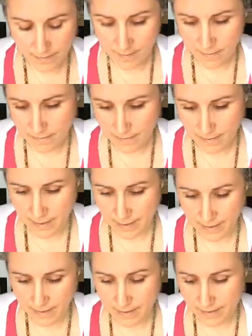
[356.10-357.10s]
All
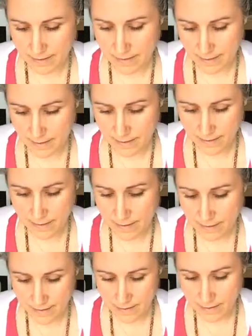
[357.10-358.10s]
right.
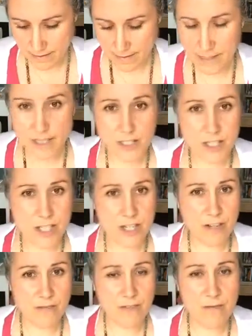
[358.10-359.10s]
So I'm just going to
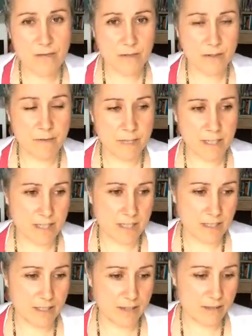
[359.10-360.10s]
shuffle them for a minute to
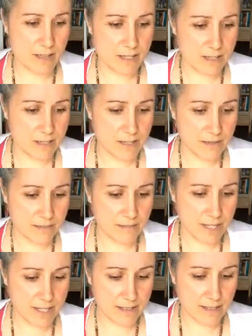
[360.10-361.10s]
clear the energy from
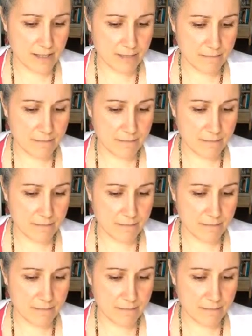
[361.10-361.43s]
last time.